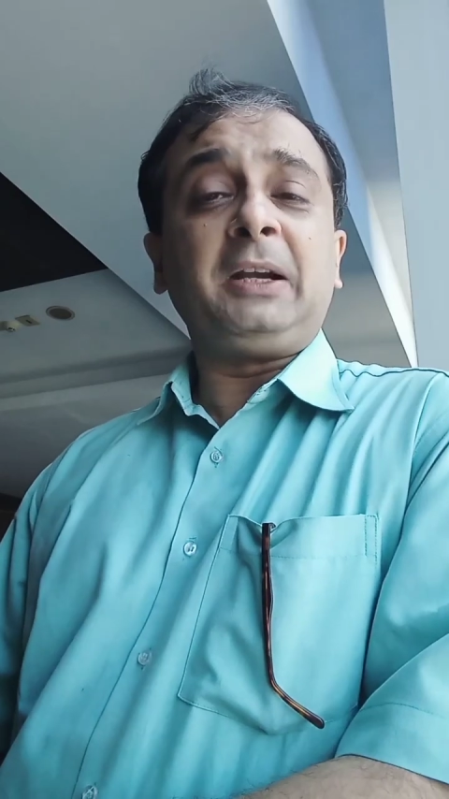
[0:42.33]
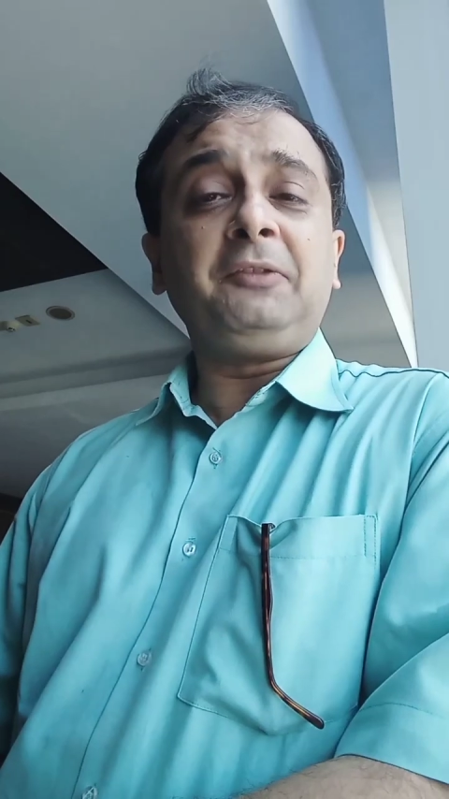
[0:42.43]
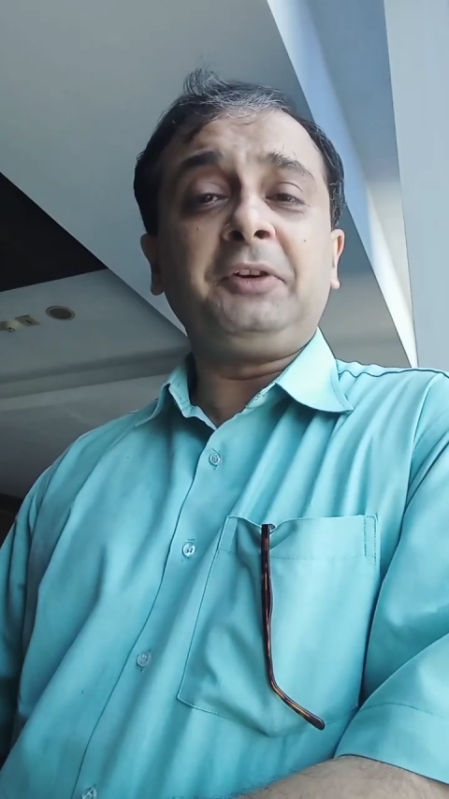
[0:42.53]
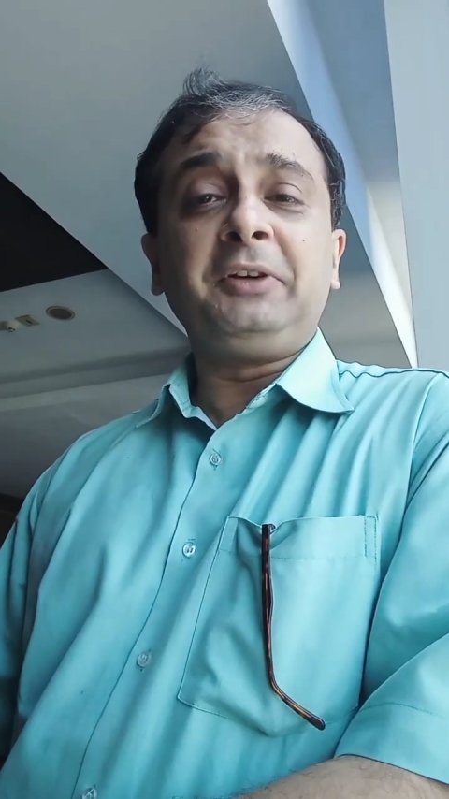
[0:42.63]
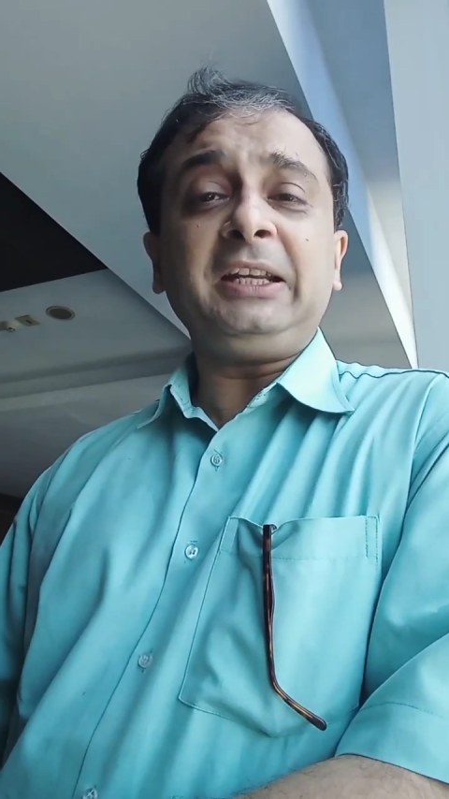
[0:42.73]
But
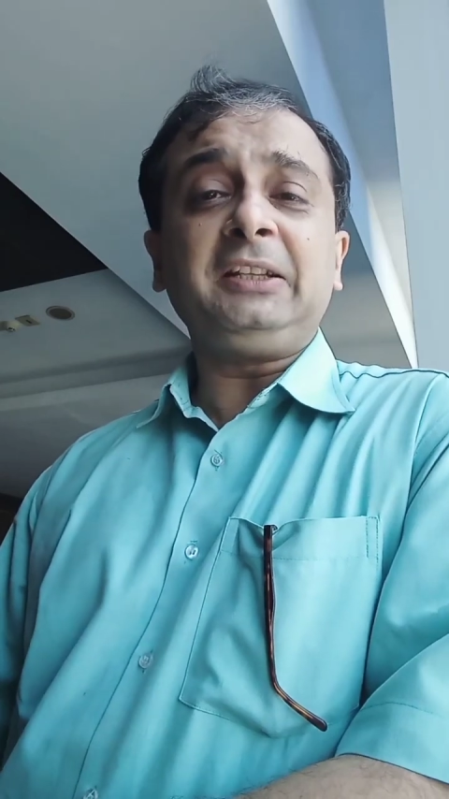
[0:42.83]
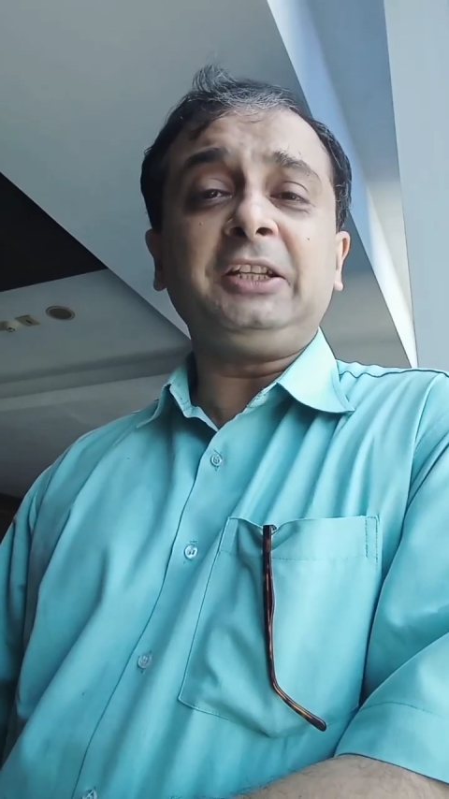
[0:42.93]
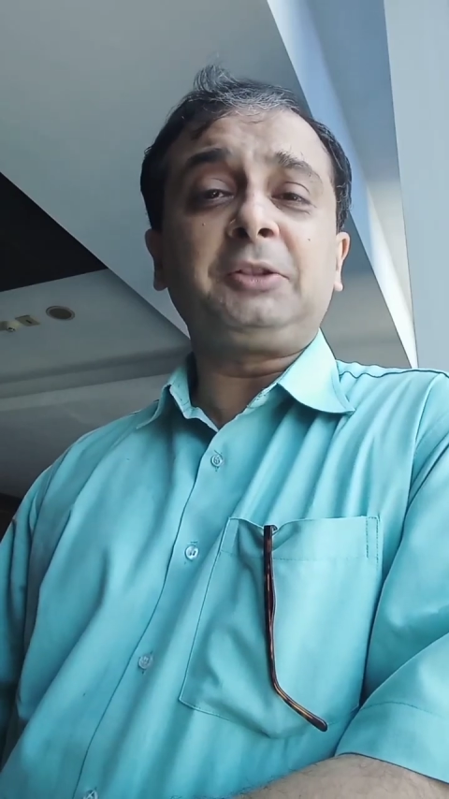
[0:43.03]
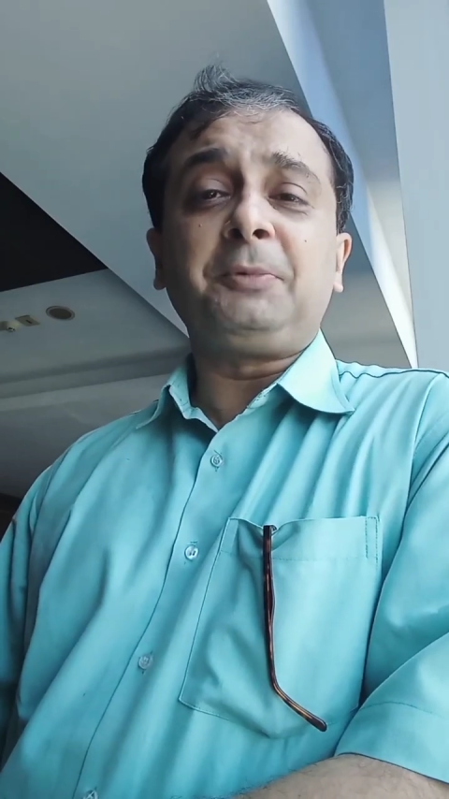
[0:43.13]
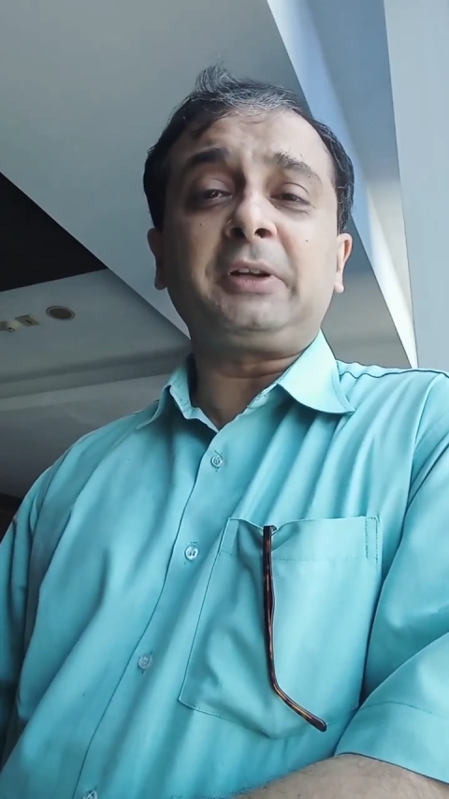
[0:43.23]
if you read
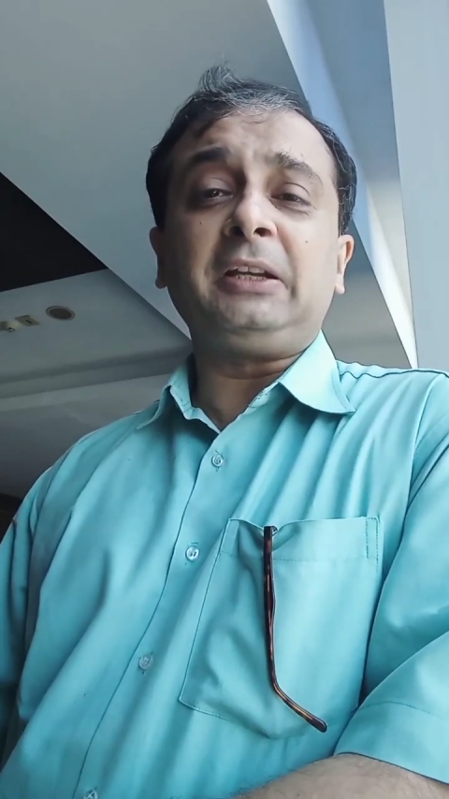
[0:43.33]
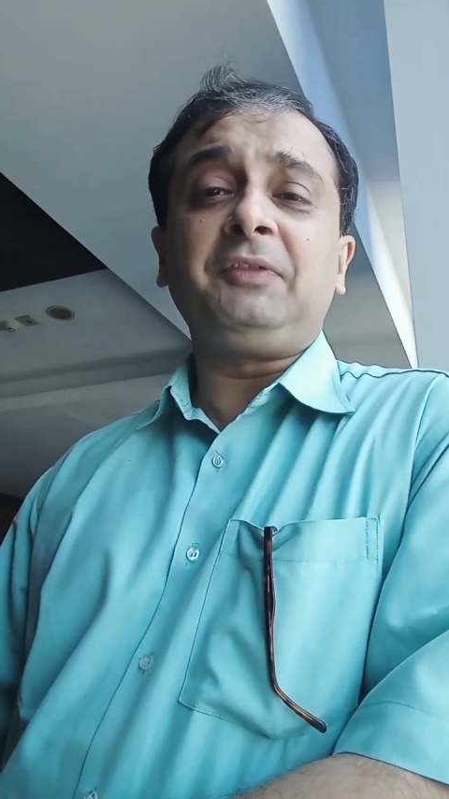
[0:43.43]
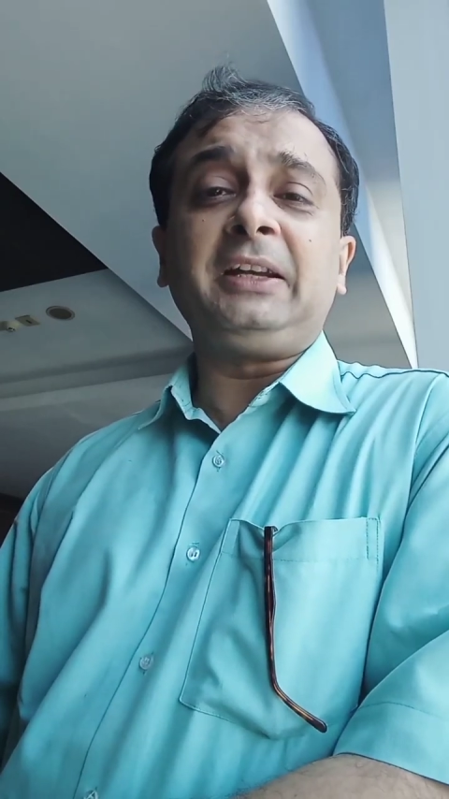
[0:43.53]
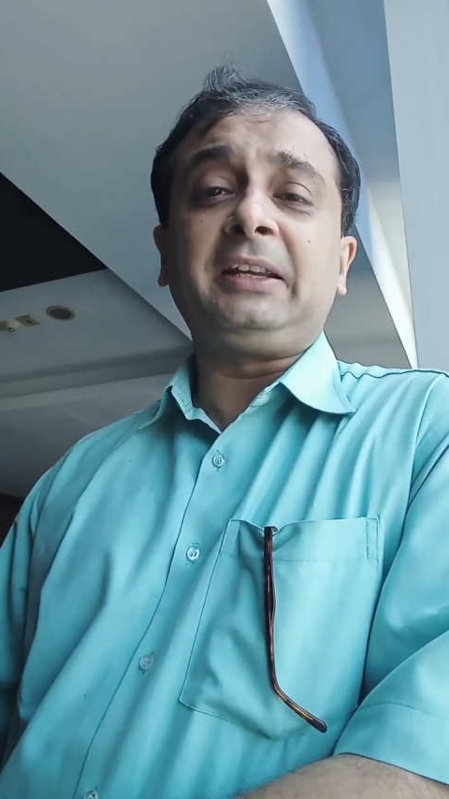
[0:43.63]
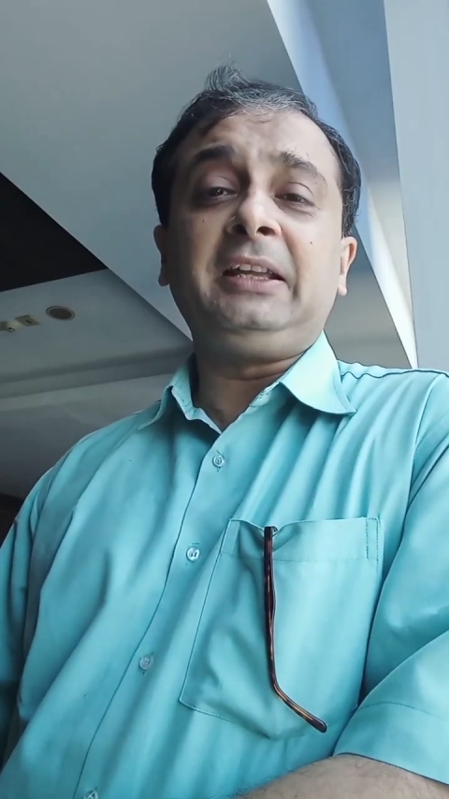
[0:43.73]
this book,
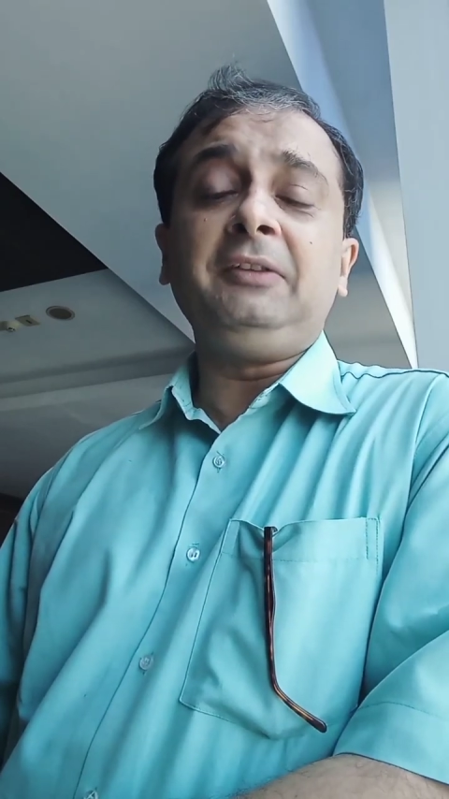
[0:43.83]
it will